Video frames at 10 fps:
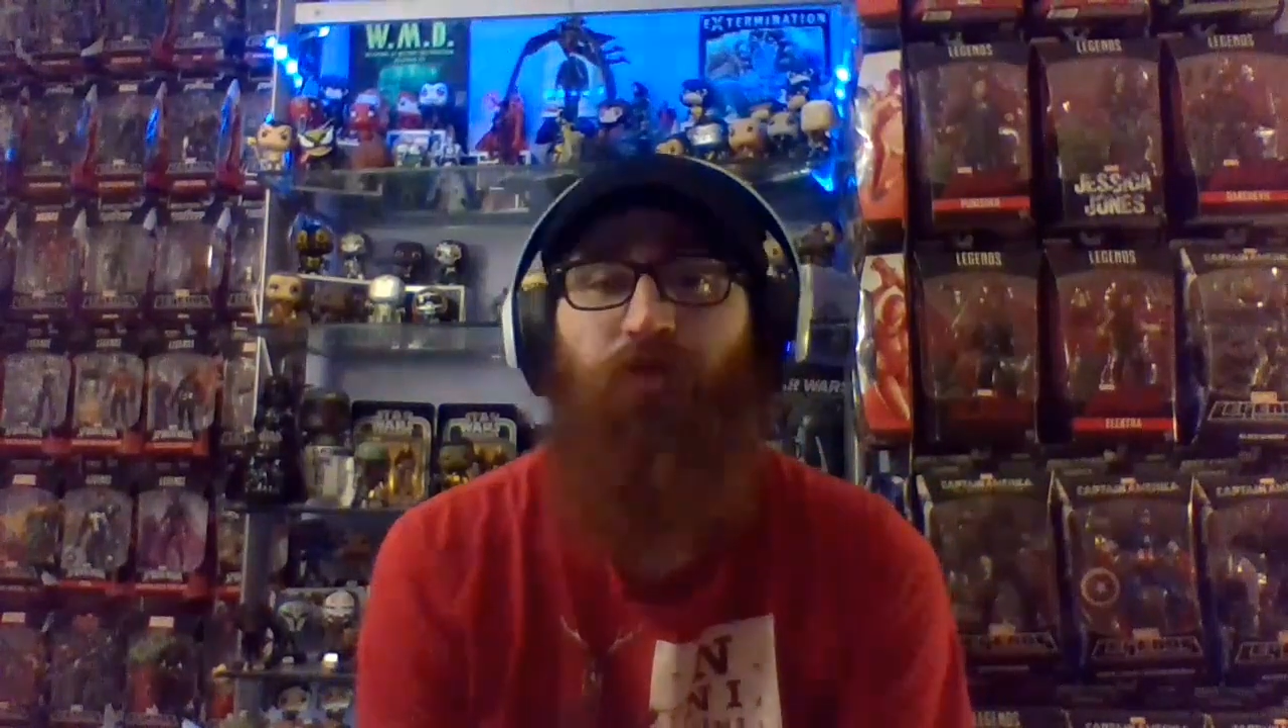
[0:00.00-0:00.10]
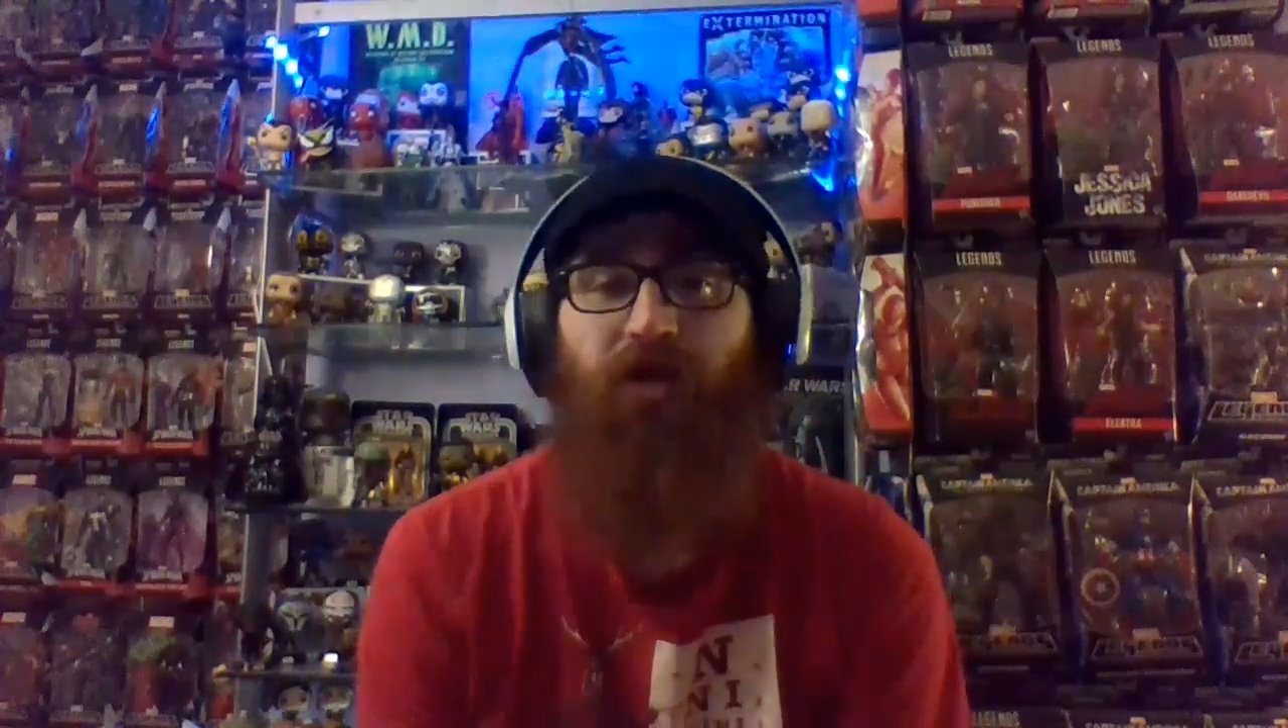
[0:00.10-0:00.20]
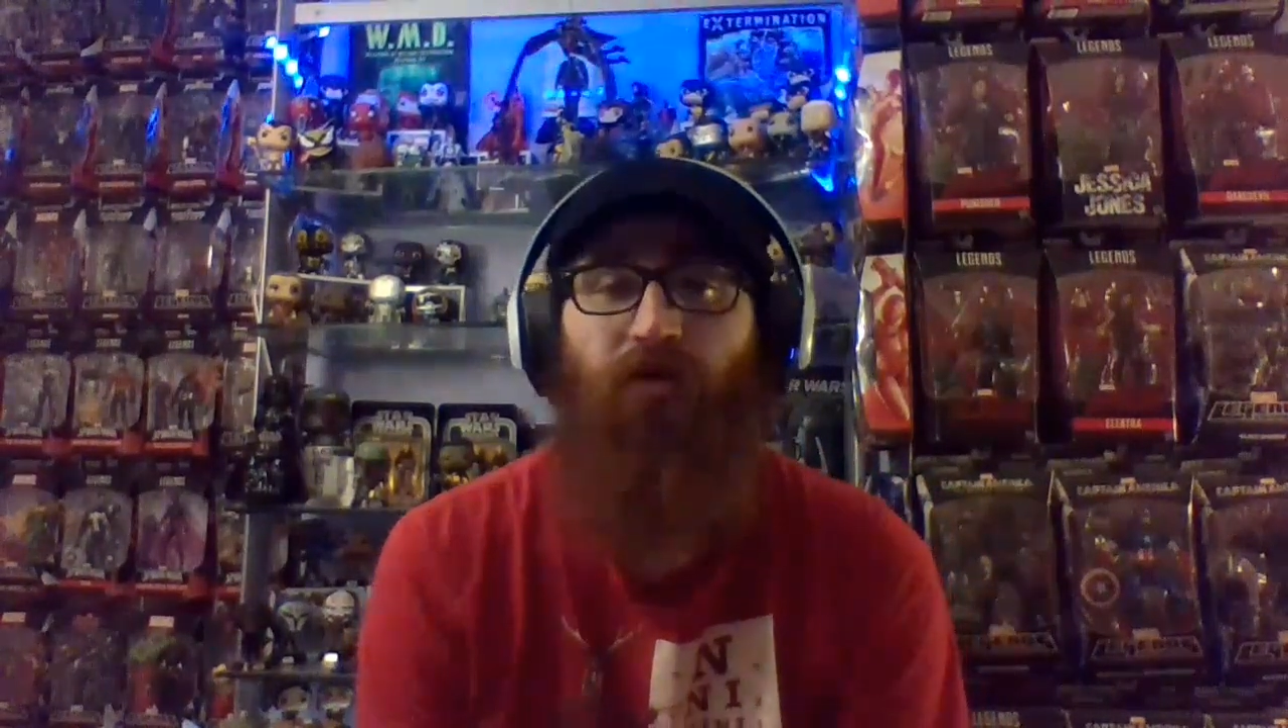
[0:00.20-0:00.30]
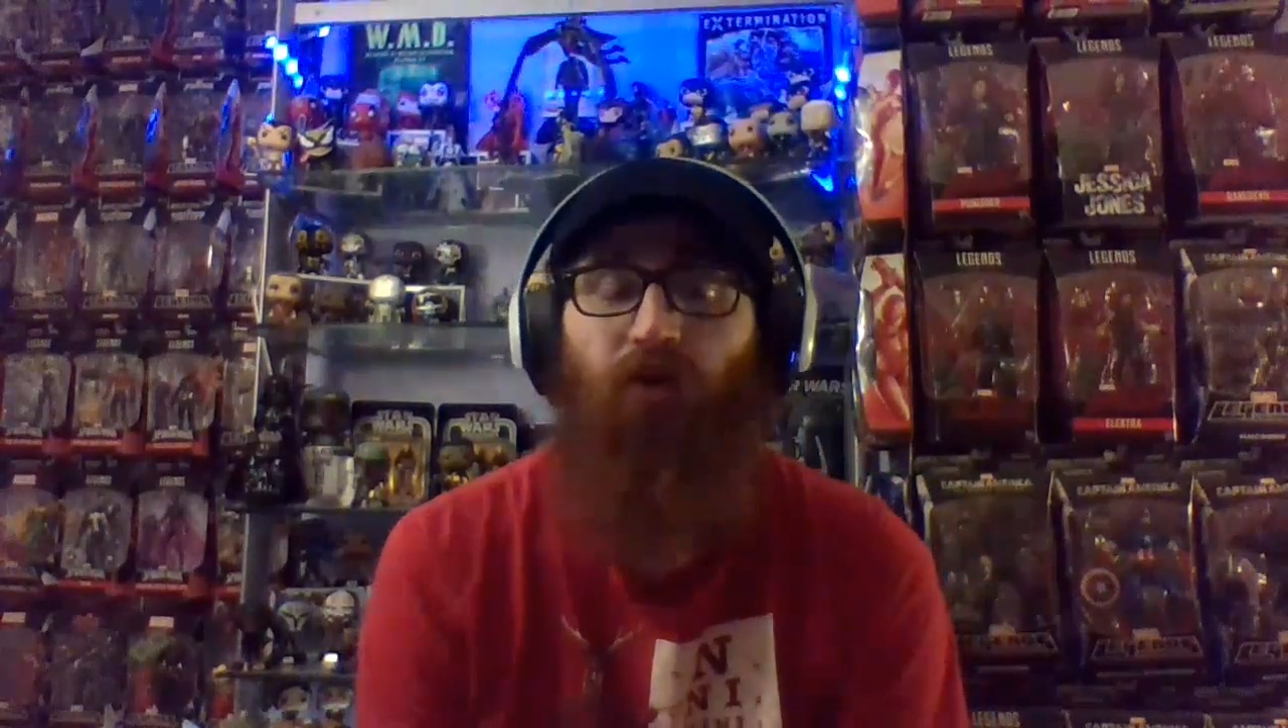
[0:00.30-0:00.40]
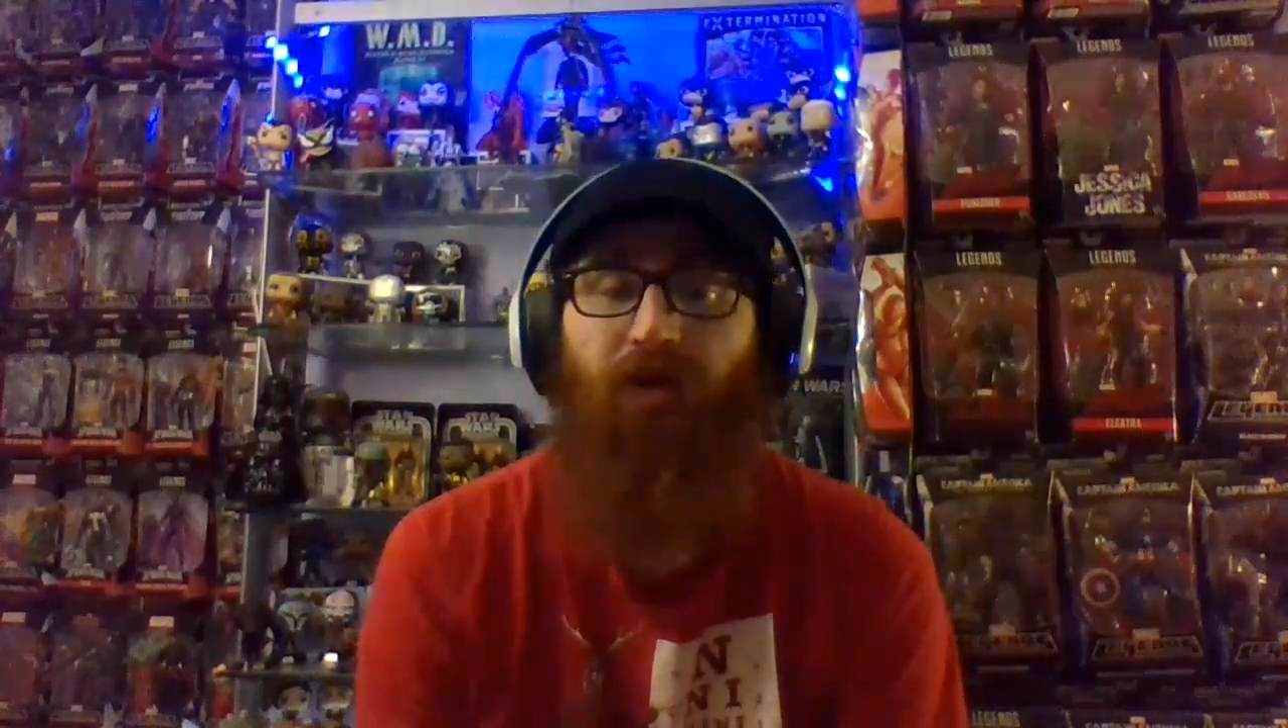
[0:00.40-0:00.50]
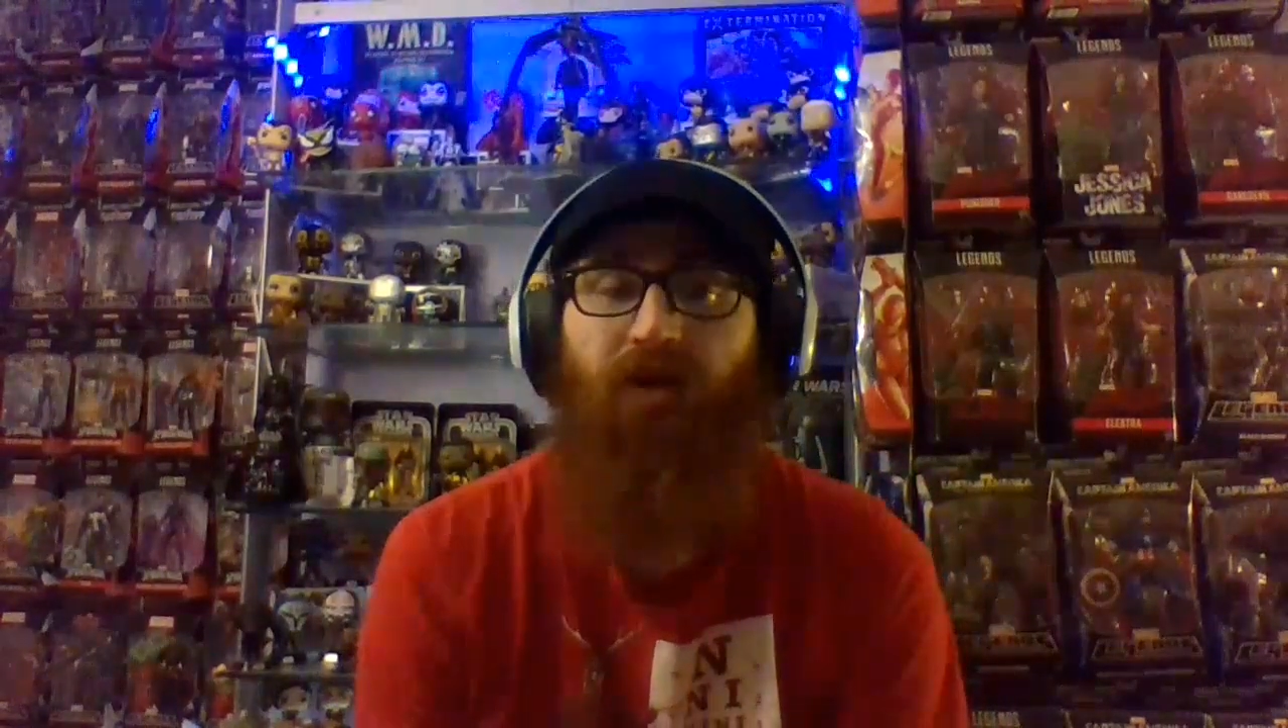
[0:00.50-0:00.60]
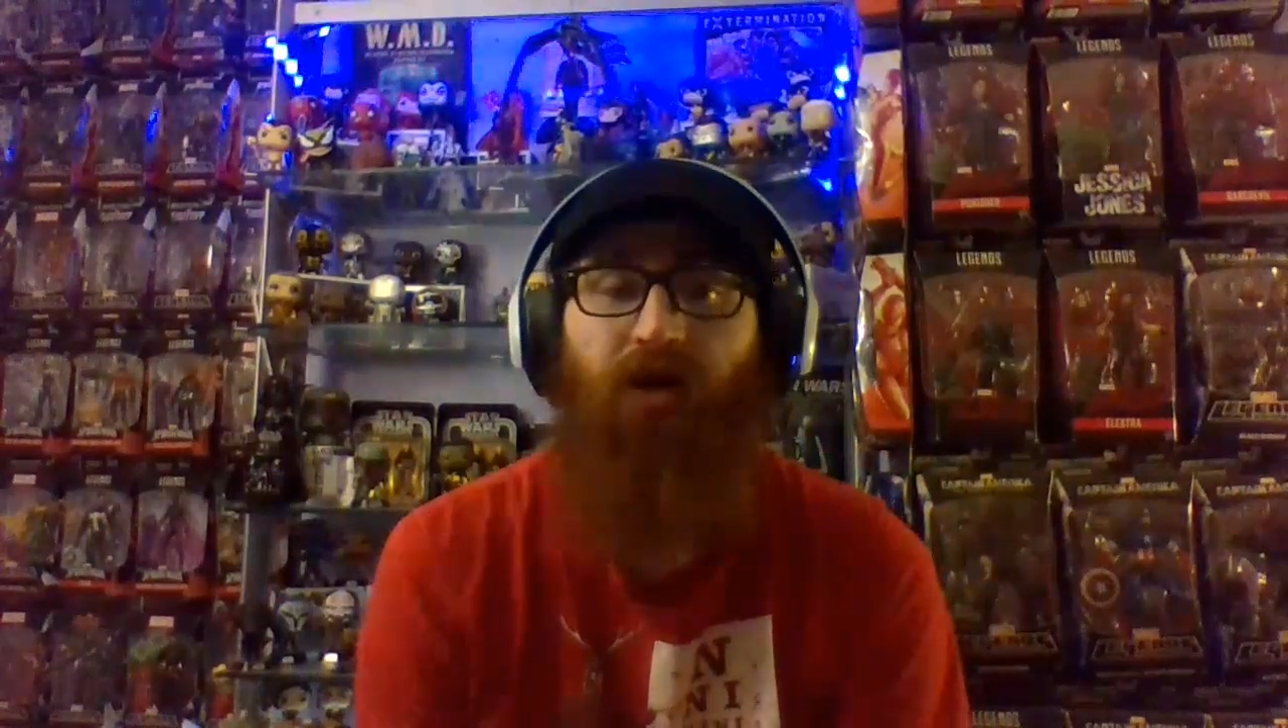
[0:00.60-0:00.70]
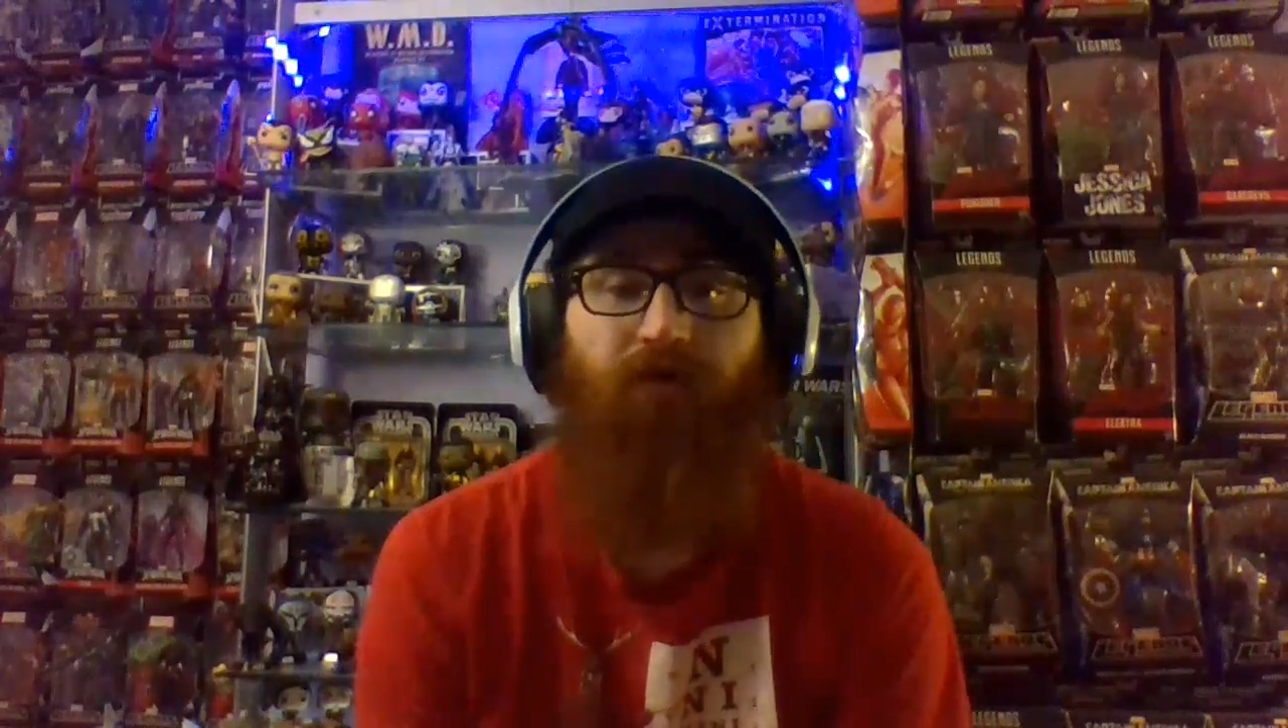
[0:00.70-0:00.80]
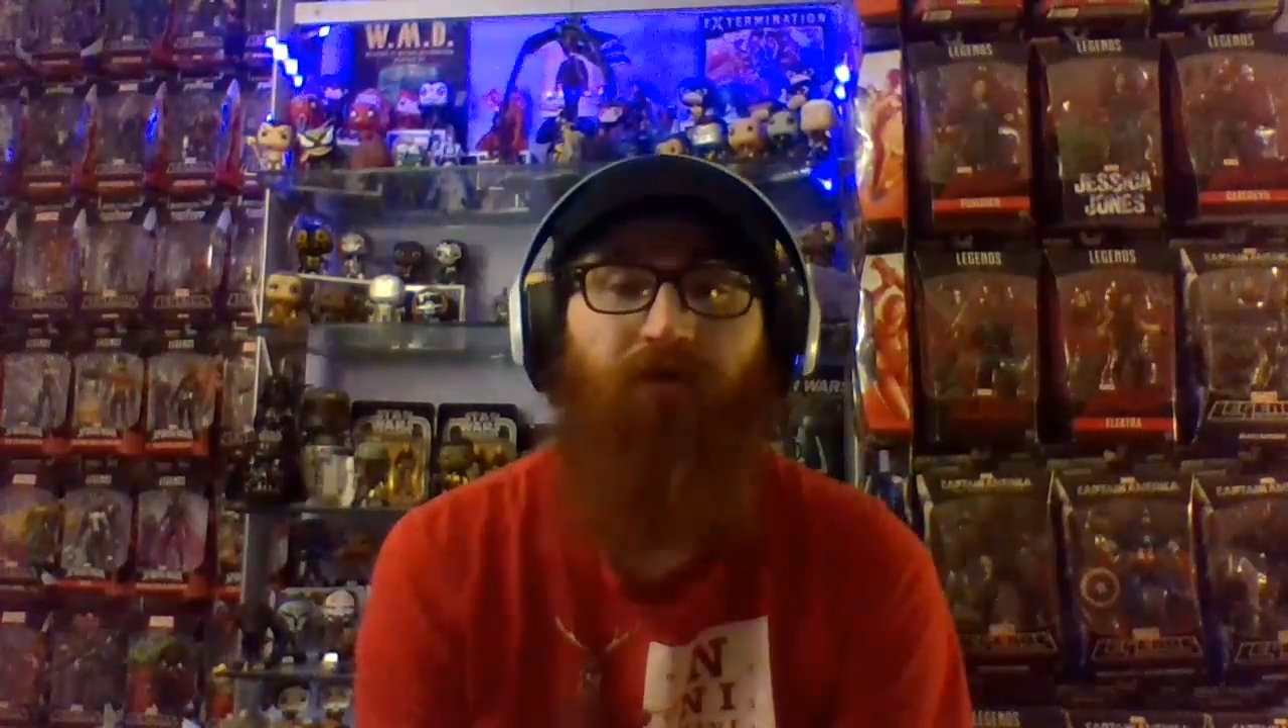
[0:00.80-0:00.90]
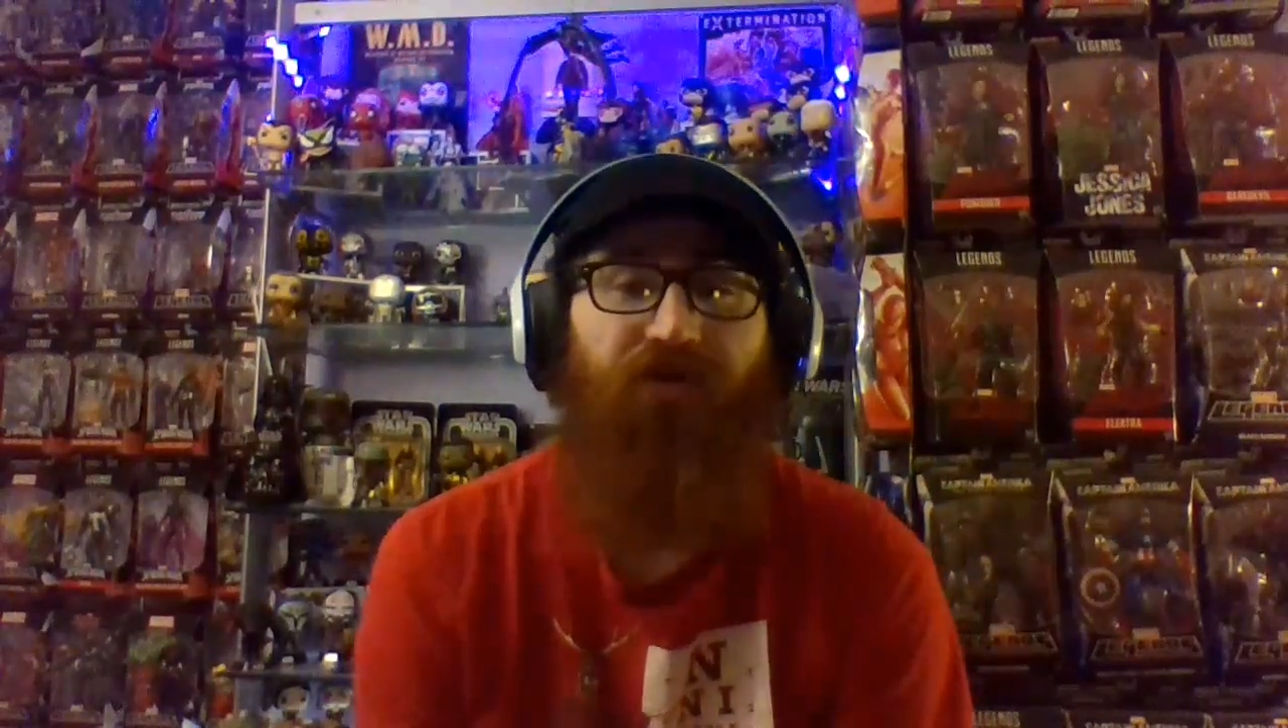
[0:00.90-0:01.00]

week where we cover